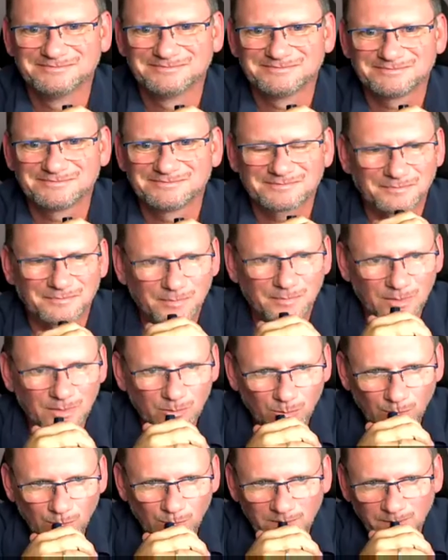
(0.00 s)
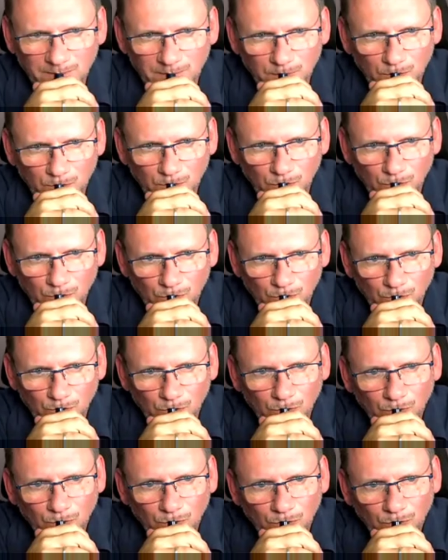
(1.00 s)
would just like to
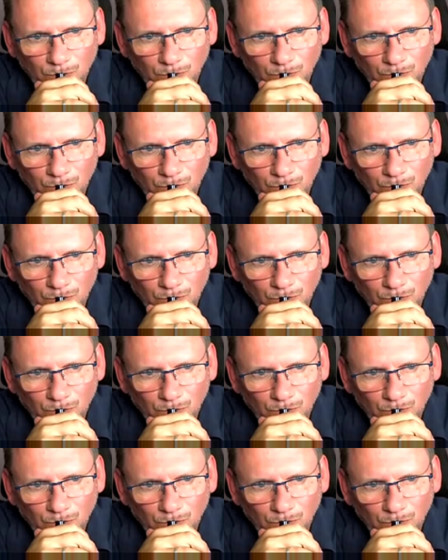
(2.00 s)
have